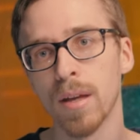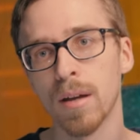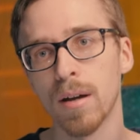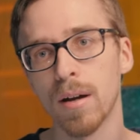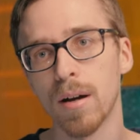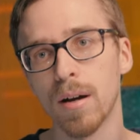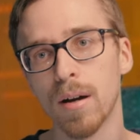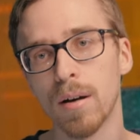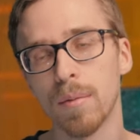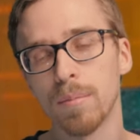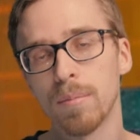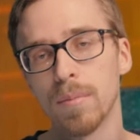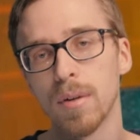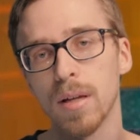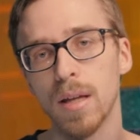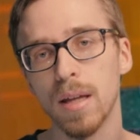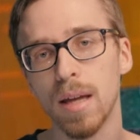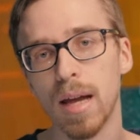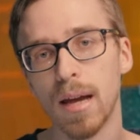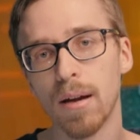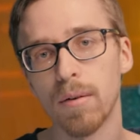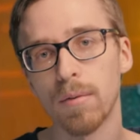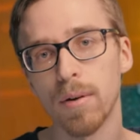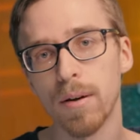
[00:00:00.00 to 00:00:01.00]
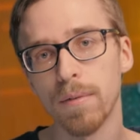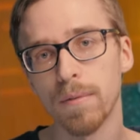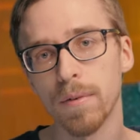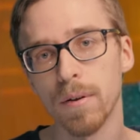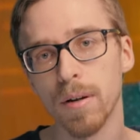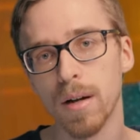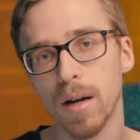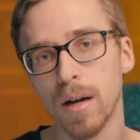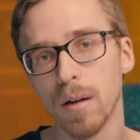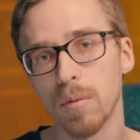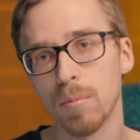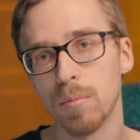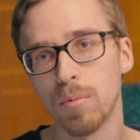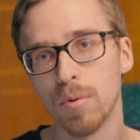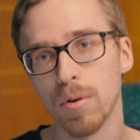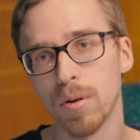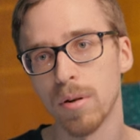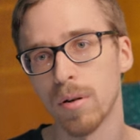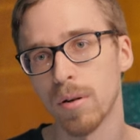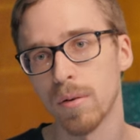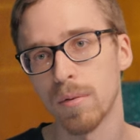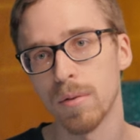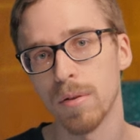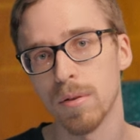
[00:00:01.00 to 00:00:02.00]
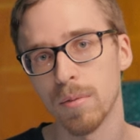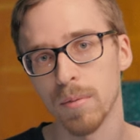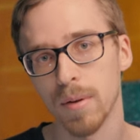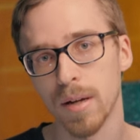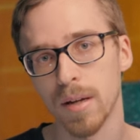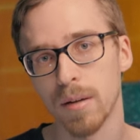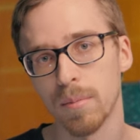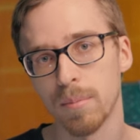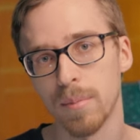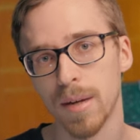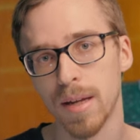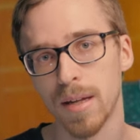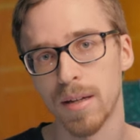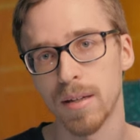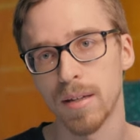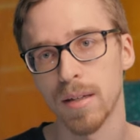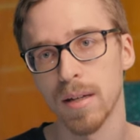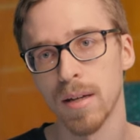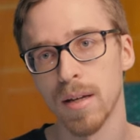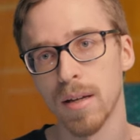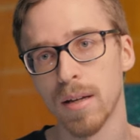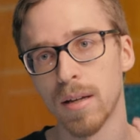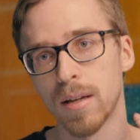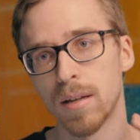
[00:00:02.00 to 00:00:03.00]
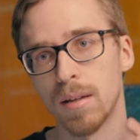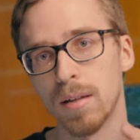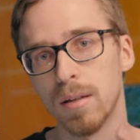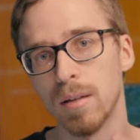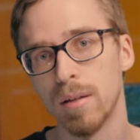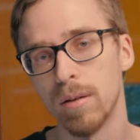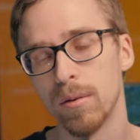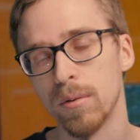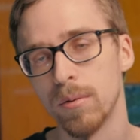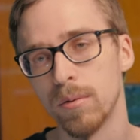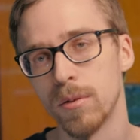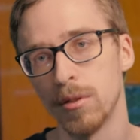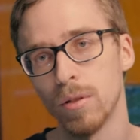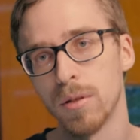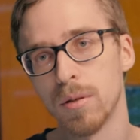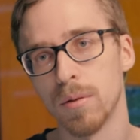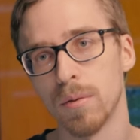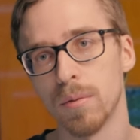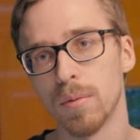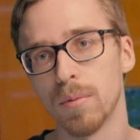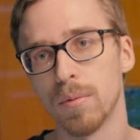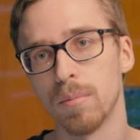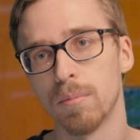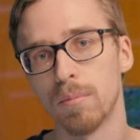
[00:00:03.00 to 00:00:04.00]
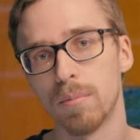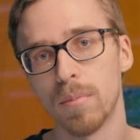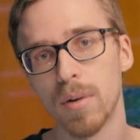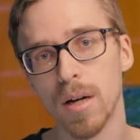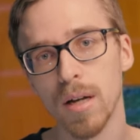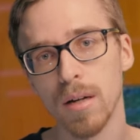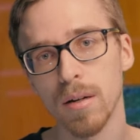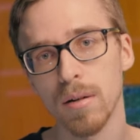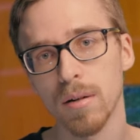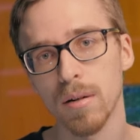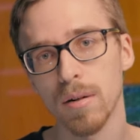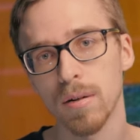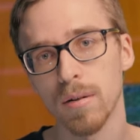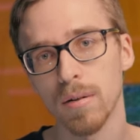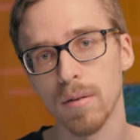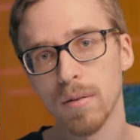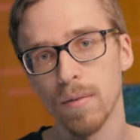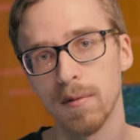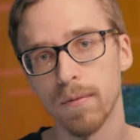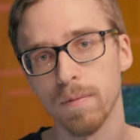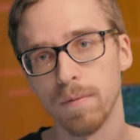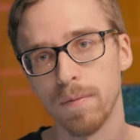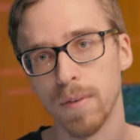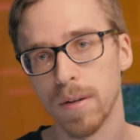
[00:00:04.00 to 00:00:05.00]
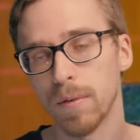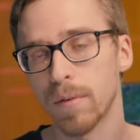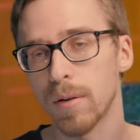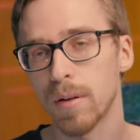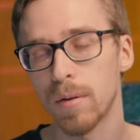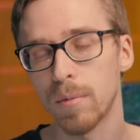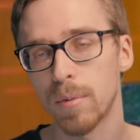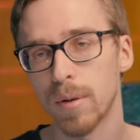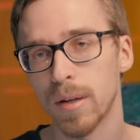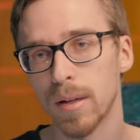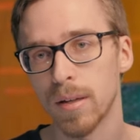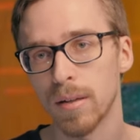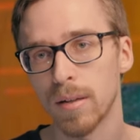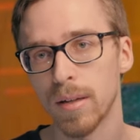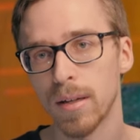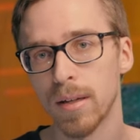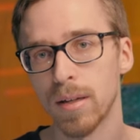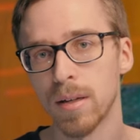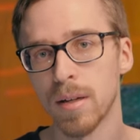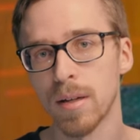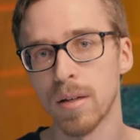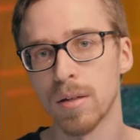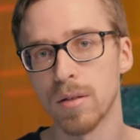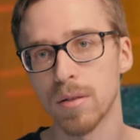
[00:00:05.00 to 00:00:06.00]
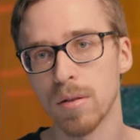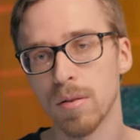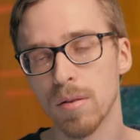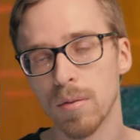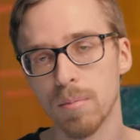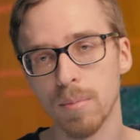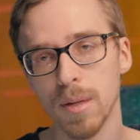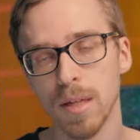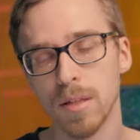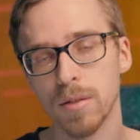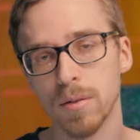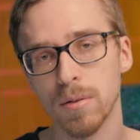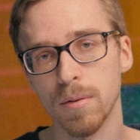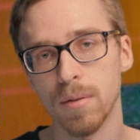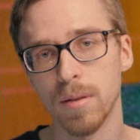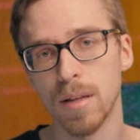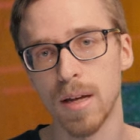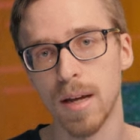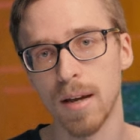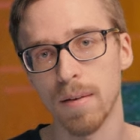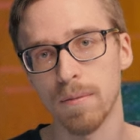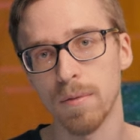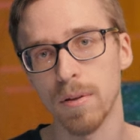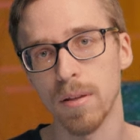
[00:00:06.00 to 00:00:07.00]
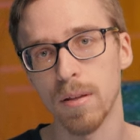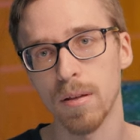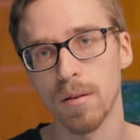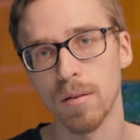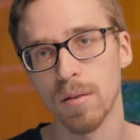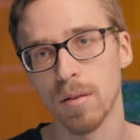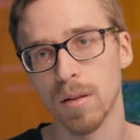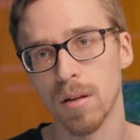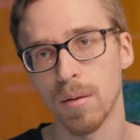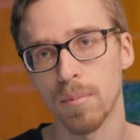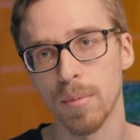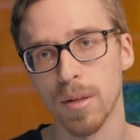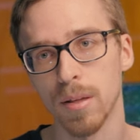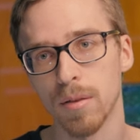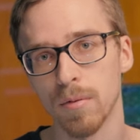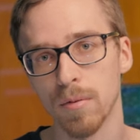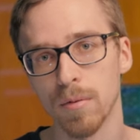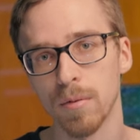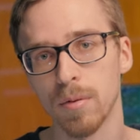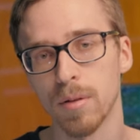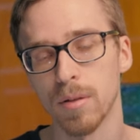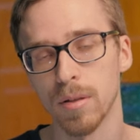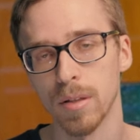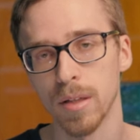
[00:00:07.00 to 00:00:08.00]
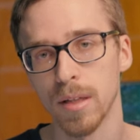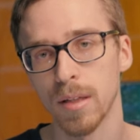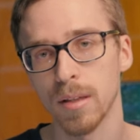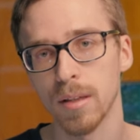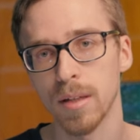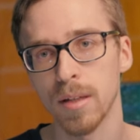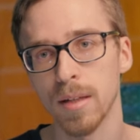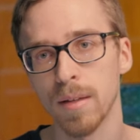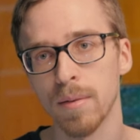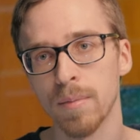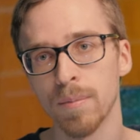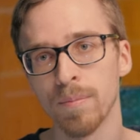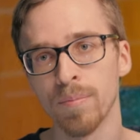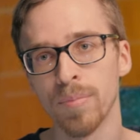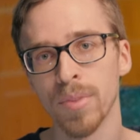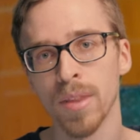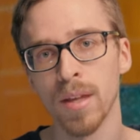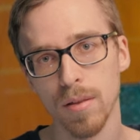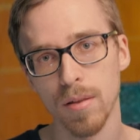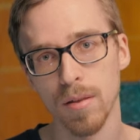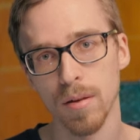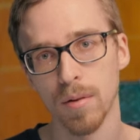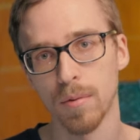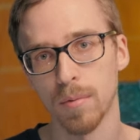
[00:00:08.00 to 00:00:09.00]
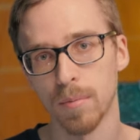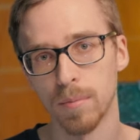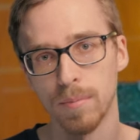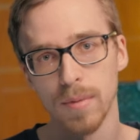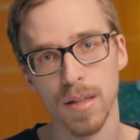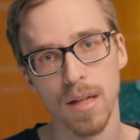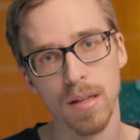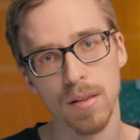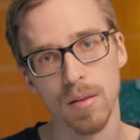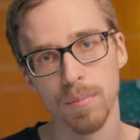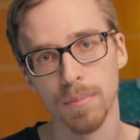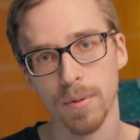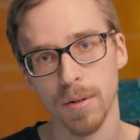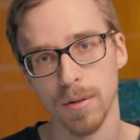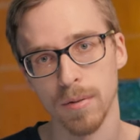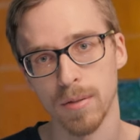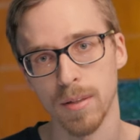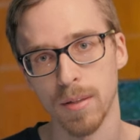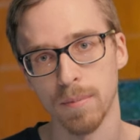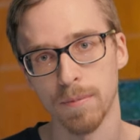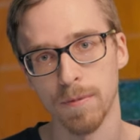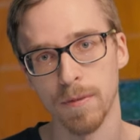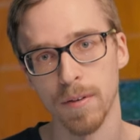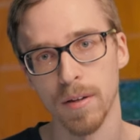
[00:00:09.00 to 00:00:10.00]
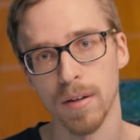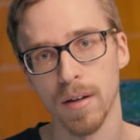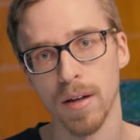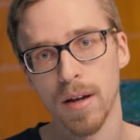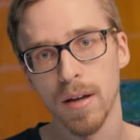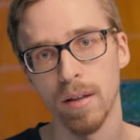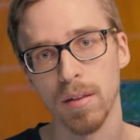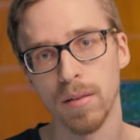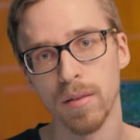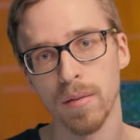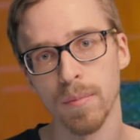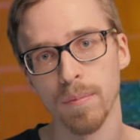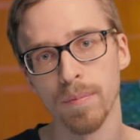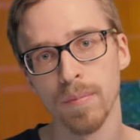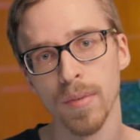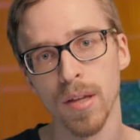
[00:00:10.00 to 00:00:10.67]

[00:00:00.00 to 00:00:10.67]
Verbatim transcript: Um, however, I would always recommend you to monitor very quickly just to make sure that everything is coming through cleanly. So that's a pro tip for you guys.